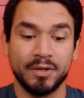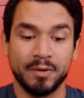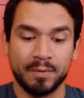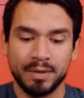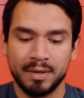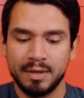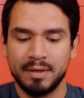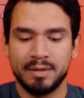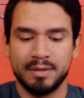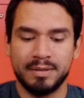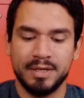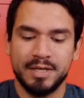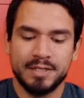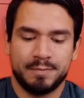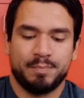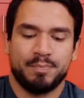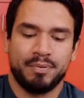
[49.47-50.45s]
So,
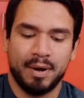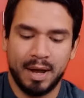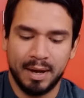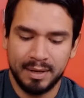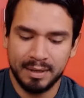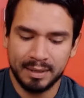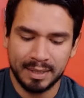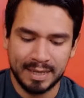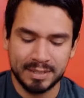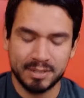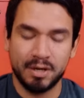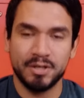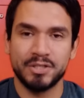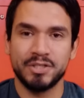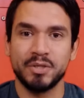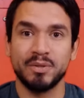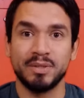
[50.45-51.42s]
this product is
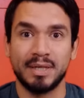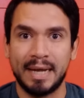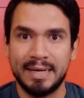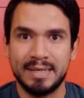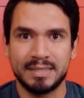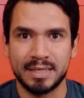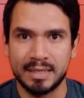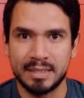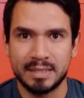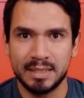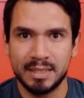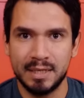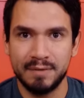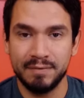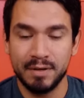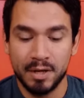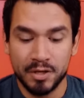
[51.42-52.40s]
also light
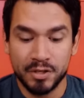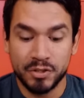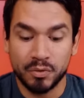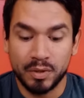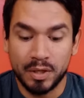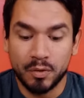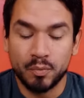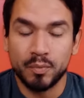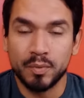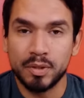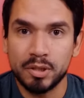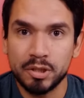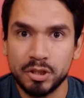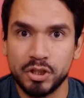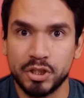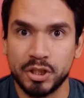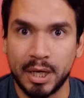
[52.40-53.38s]
sensitive, so it
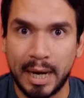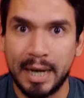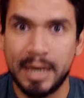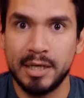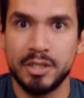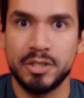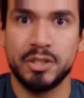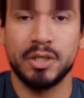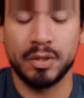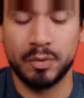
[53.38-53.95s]
will change